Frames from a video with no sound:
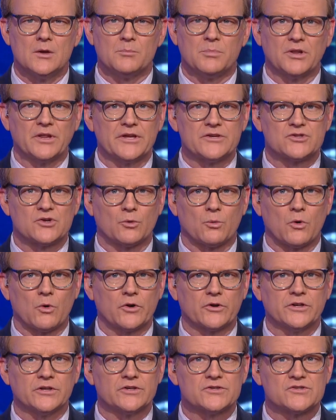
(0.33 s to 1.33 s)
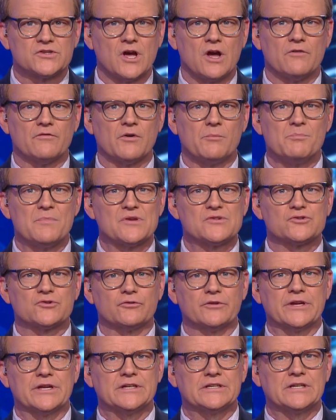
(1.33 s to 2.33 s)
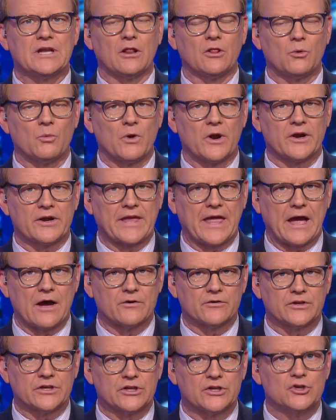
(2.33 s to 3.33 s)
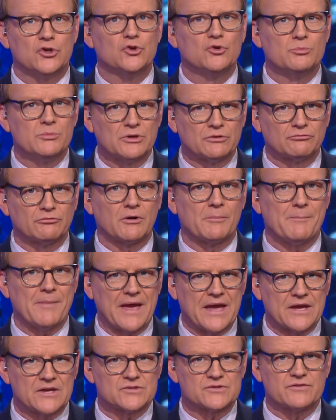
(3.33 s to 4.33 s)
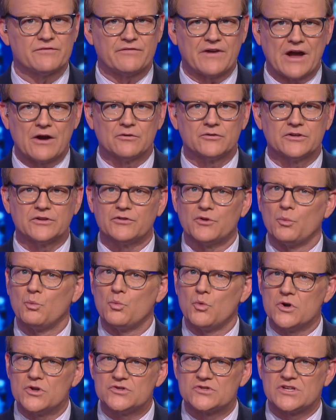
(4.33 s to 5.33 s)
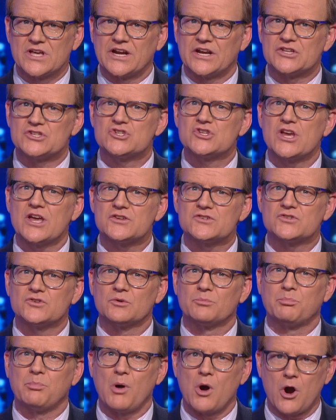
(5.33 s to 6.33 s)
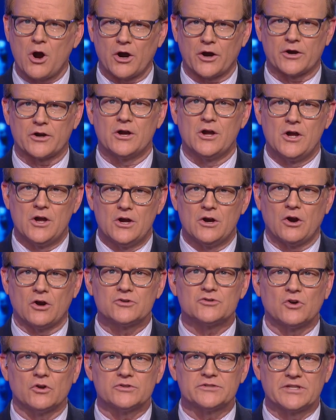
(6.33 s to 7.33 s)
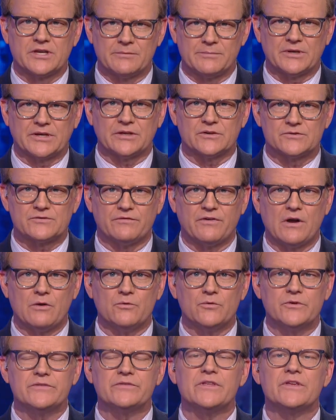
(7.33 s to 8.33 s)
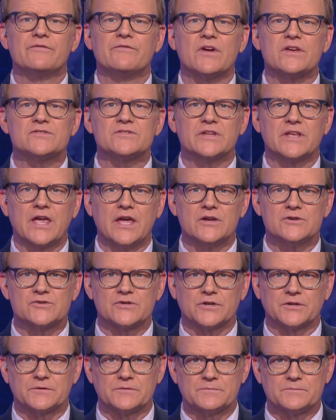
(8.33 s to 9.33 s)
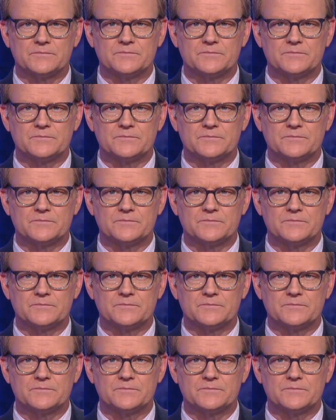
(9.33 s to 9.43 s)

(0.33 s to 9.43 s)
Police are working to solve a mystery in Delaware County. Human remains found in the woods at a Chester park. Our Dawn Timoney is following the investigation.